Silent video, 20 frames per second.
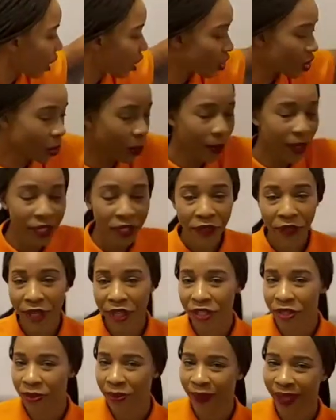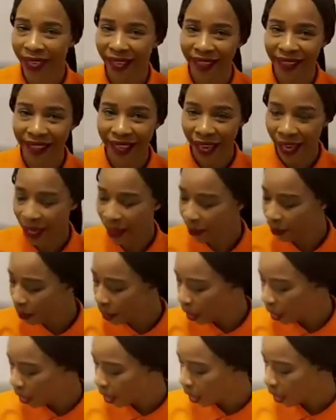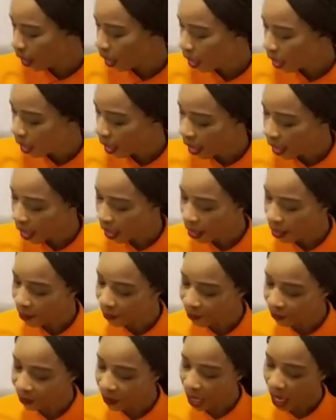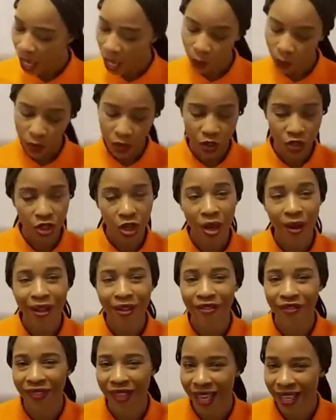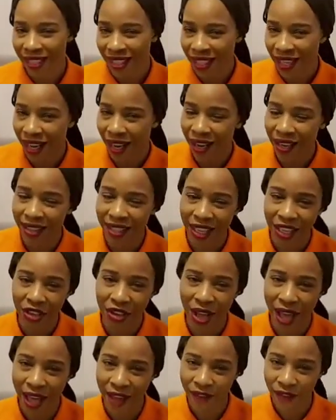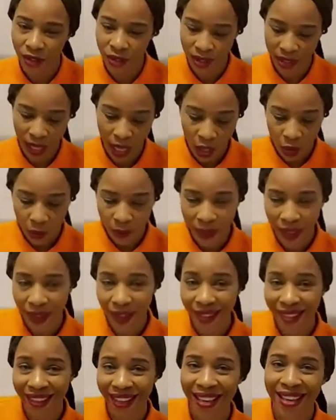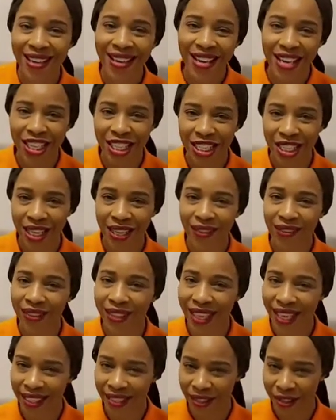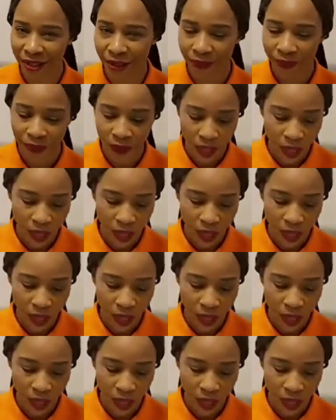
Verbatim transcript: So we are going to play a game. Um, I will show a flashcard, then you have to tell me the initial letter.